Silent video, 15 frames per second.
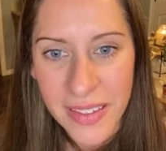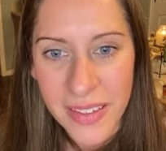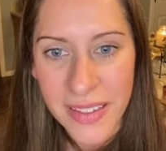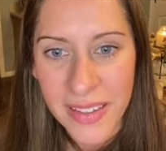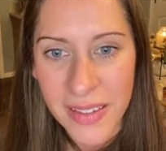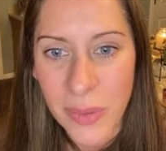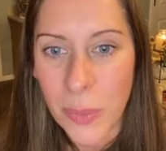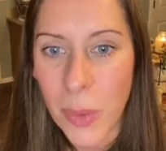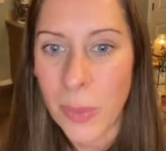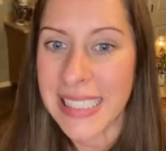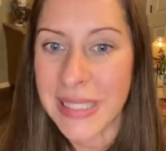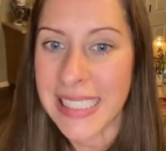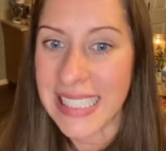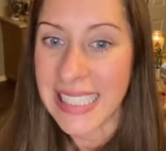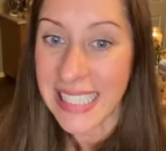What was the
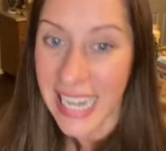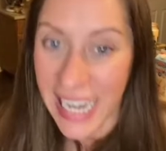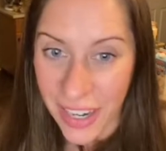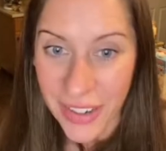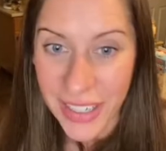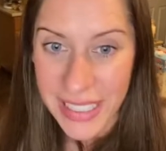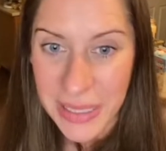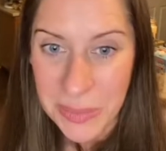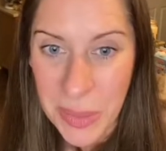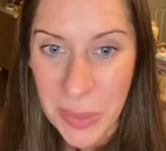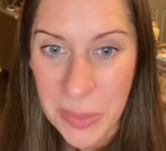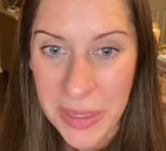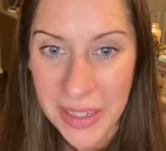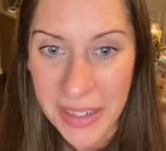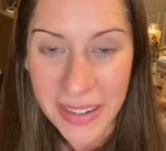scariest
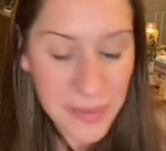moment?